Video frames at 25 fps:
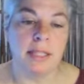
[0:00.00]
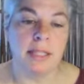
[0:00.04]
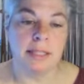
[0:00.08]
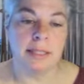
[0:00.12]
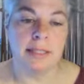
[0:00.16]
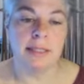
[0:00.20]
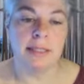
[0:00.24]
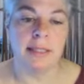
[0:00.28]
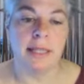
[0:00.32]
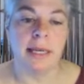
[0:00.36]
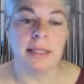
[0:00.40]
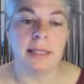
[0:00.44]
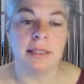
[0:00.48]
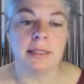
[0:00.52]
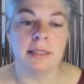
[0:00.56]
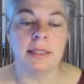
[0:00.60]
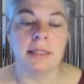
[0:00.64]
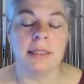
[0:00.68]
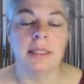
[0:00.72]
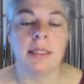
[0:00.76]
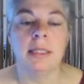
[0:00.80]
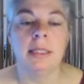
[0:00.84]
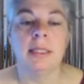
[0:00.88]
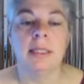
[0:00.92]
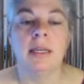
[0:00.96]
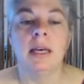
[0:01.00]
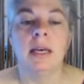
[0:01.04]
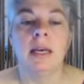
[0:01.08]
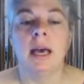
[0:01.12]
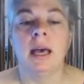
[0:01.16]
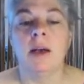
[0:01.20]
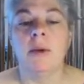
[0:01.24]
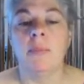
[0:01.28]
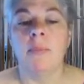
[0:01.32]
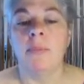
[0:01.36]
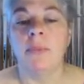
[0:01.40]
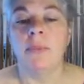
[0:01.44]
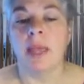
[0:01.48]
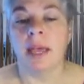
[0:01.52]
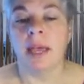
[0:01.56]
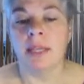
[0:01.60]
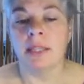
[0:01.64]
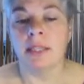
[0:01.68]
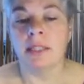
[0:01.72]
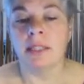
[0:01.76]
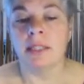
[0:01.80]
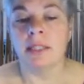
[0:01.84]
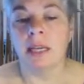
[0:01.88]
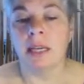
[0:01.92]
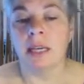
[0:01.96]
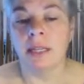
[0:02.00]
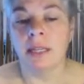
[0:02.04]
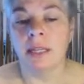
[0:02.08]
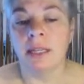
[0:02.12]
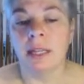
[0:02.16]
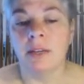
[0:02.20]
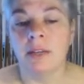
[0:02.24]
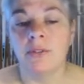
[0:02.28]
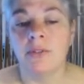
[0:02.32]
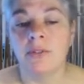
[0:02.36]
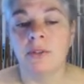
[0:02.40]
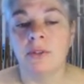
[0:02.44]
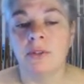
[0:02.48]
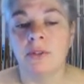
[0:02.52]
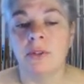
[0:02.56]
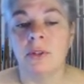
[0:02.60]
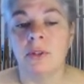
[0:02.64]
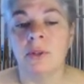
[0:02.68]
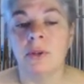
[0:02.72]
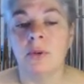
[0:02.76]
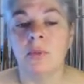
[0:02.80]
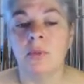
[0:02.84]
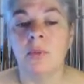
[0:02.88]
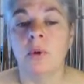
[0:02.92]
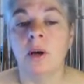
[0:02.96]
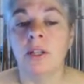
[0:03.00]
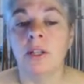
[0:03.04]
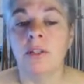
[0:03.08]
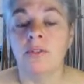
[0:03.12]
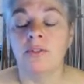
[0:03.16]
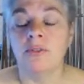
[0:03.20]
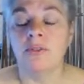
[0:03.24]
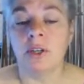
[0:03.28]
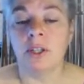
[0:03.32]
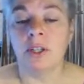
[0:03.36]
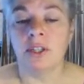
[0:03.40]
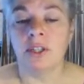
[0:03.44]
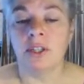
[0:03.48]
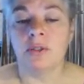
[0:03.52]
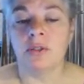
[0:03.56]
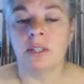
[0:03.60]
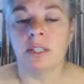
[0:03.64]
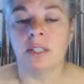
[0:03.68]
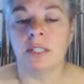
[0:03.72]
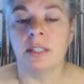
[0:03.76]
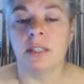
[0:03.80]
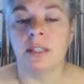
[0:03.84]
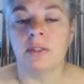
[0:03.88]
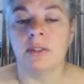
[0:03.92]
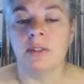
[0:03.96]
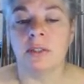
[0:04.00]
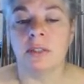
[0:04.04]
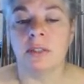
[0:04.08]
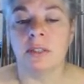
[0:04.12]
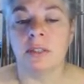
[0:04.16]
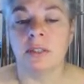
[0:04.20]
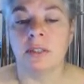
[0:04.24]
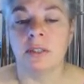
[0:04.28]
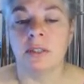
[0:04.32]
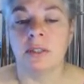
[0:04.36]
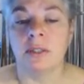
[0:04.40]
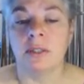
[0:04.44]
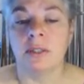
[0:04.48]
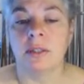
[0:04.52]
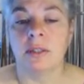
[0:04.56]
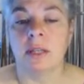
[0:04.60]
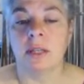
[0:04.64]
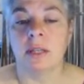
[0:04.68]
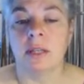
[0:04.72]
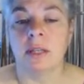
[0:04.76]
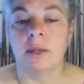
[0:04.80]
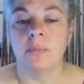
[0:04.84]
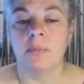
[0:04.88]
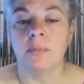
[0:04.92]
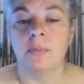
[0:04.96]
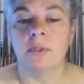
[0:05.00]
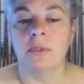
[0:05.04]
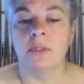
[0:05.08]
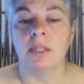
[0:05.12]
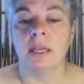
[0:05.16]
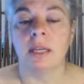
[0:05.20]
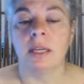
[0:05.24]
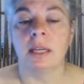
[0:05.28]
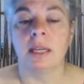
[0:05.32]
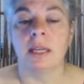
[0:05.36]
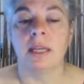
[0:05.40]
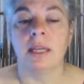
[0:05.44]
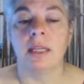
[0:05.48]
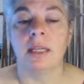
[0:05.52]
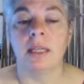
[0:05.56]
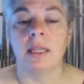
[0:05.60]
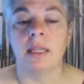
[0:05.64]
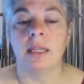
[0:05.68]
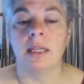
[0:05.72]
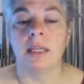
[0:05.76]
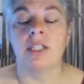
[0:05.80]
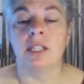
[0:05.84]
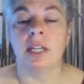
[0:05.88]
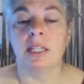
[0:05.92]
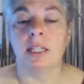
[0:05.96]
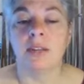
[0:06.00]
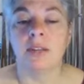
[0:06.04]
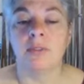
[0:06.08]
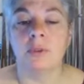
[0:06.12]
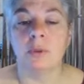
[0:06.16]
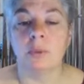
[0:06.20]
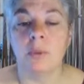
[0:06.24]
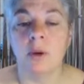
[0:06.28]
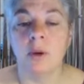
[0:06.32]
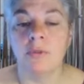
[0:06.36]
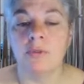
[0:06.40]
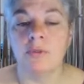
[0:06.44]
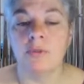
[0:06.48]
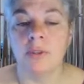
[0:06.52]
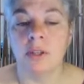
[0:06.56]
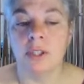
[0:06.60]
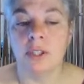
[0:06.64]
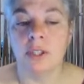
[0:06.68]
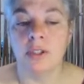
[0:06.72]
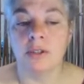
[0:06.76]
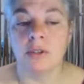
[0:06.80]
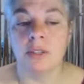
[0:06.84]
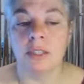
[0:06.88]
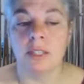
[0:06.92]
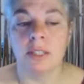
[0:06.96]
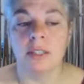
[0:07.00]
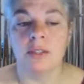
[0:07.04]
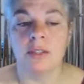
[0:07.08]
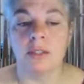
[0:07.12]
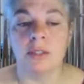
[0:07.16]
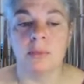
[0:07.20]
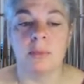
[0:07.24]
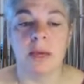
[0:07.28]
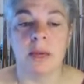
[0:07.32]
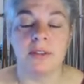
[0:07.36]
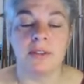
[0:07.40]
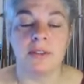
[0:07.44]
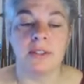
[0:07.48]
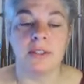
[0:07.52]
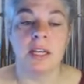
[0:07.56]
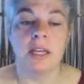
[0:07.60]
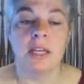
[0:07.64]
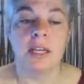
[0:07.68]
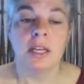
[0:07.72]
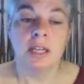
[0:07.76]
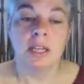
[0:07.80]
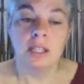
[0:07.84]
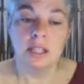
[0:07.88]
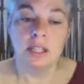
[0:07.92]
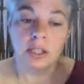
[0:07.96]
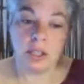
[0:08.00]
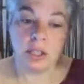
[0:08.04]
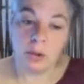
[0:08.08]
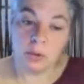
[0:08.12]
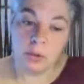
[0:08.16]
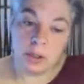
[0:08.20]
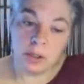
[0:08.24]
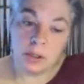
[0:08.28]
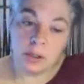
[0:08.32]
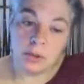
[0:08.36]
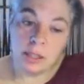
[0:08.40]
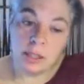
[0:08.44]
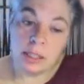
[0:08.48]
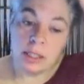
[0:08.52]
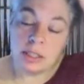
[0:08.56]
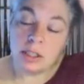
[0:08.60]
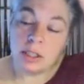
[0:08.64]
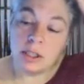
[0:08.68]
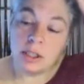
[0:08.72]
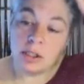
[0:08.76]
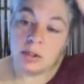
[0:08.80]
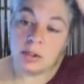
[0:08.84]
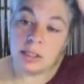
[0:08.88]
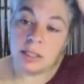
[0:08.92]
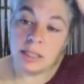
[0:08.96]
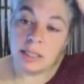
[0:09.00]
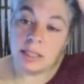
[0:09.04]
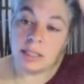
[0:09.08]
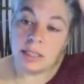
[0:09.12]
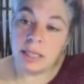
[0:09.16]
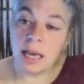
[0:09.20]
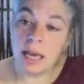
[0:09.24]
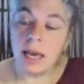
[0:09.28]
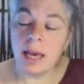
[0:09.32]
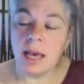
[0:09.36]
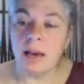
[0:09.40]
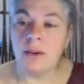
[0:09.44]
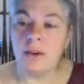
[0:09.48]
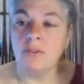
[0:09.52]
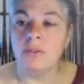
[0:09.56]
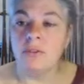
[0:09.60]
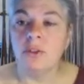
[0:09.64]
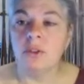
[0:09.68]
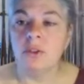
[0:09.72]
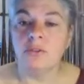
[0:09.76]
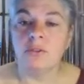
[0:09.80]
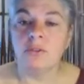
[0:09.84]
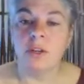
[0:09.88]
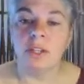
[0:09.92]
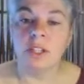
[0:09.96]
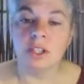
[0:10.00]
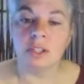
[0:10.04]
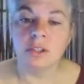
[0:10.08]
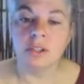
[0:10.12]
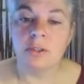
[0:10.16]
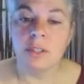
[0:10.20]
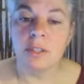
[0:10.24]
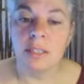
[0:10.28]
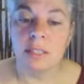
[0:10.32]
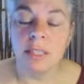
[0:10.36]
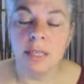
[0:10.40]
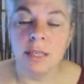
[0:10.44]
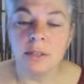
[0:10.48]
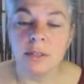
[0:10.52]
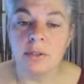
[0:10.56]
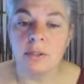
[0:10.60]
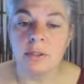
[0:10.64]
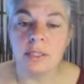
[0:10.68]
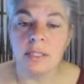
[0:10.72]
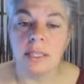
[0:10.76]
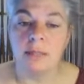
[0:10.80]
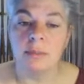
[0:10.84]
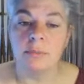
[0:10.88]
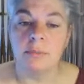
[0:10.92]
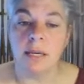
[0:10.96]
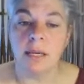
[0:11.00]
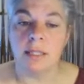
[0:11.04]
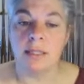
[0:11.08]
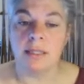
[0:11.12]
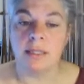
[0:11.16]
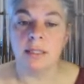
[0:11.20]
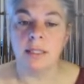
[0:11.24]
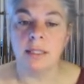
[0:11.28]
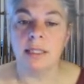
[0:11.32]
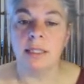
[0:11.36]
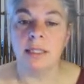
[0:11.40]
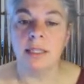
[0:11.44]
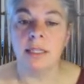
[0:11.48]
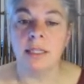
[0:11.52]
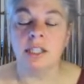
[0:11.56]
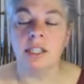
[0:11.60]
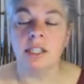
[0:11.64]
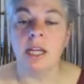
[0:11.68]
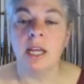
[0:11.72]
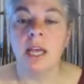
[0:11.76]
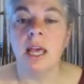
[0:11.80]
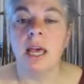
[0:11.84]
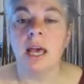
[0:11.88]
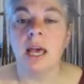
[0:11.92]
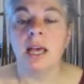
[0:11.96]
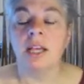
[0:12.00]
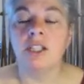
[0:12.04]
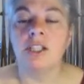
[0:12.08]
merit in that. And a level one functional skills English and level one functional skills maths. So you do need to have your functional skills in maths and English,